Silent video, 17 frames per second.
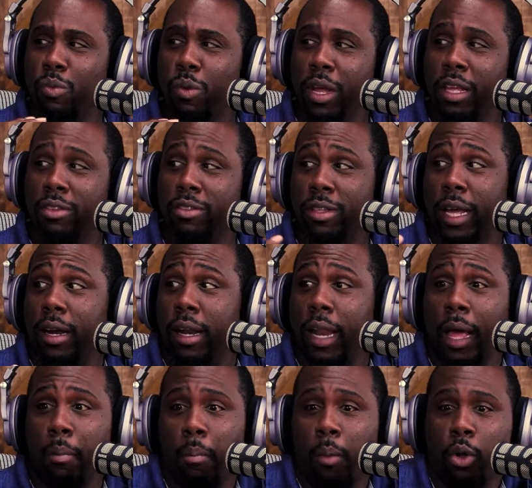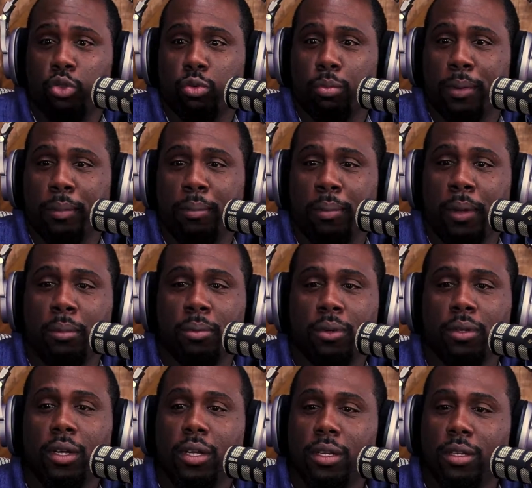where it sounded like multiple
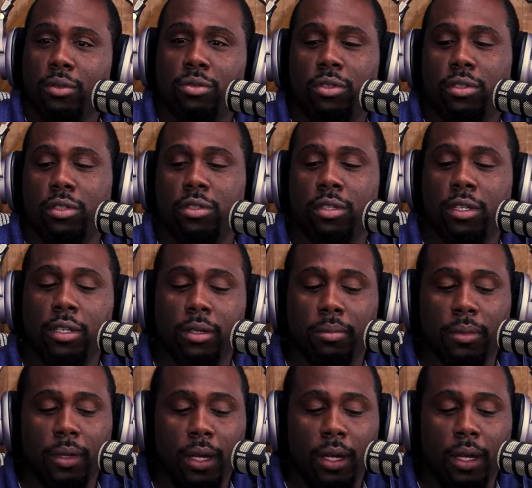people, and it was just him.